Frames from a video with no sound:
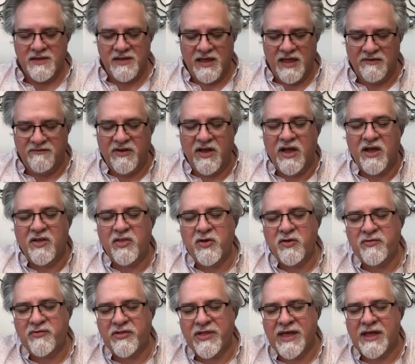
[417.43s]
of
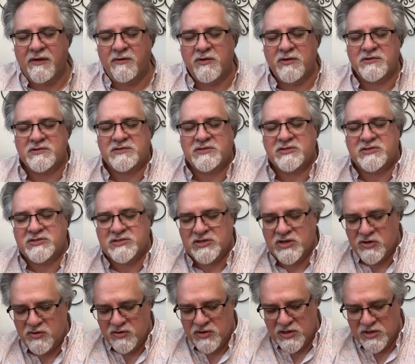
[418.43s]
other flowers to
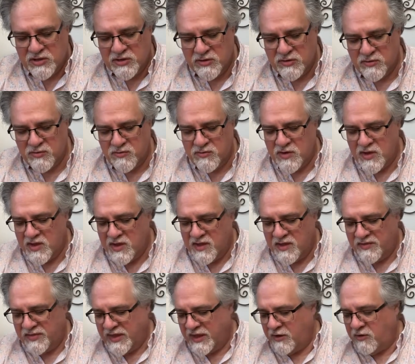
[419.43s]
show you that